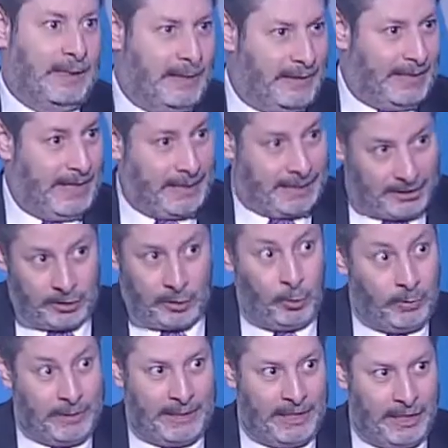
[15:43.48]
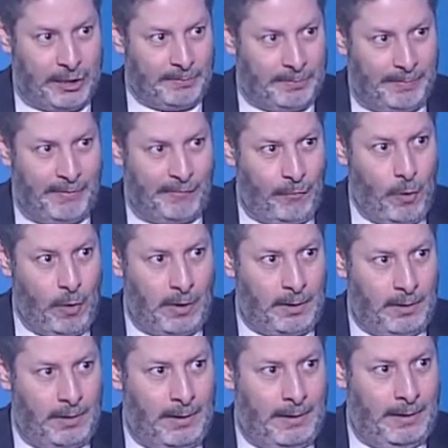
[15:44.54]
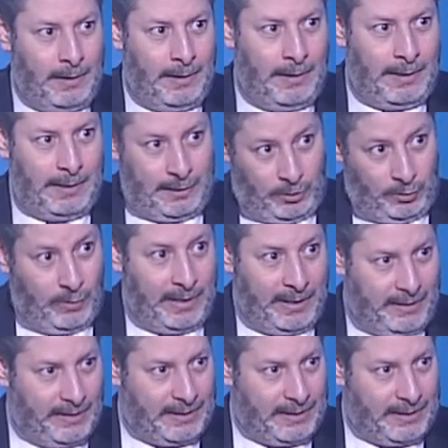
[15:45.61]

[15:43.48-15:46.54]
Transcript: they excluded Egypt before, during